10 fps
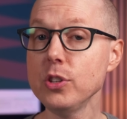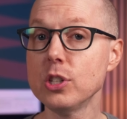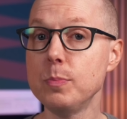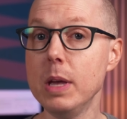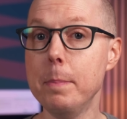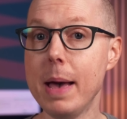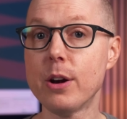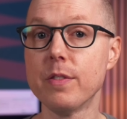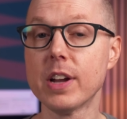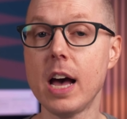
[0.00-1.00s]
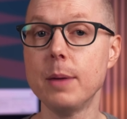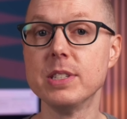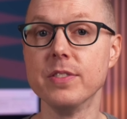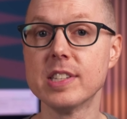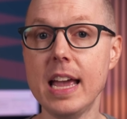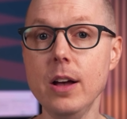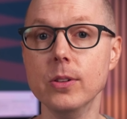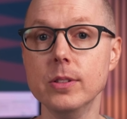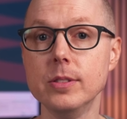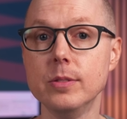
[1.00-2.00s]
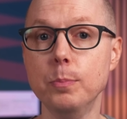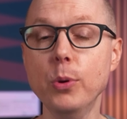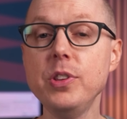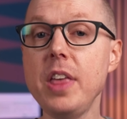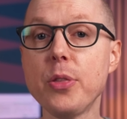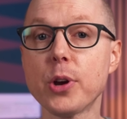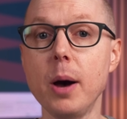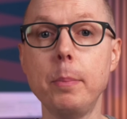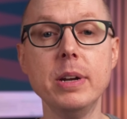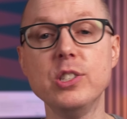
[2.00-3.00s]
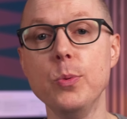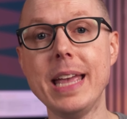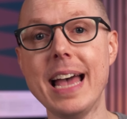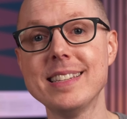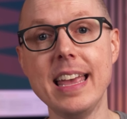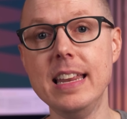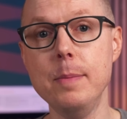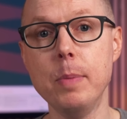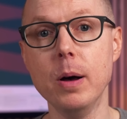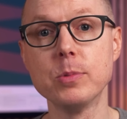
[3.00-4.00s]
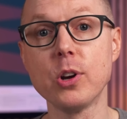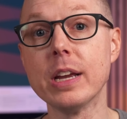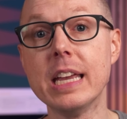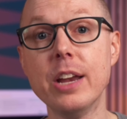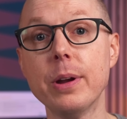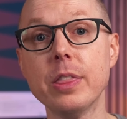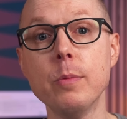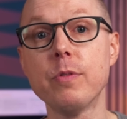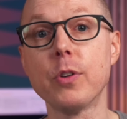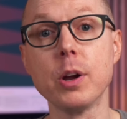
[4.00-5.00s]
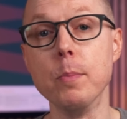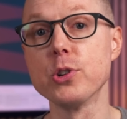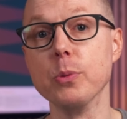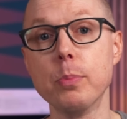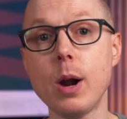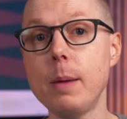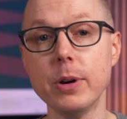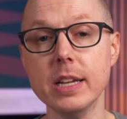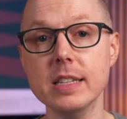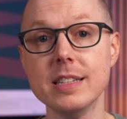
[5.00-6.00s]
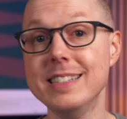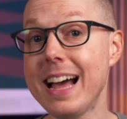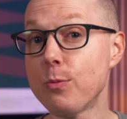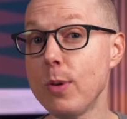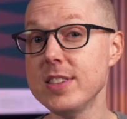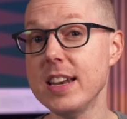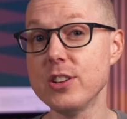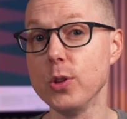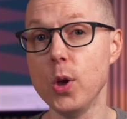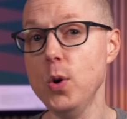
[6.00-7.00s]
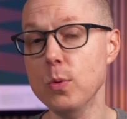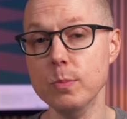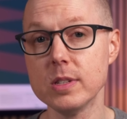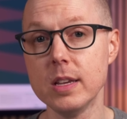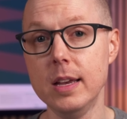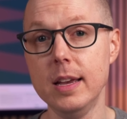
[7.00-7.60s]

also just be a matter of economies of scale. Most of the other companies doing cascade heat pumps are gearing them for commercial properties, not residential homes.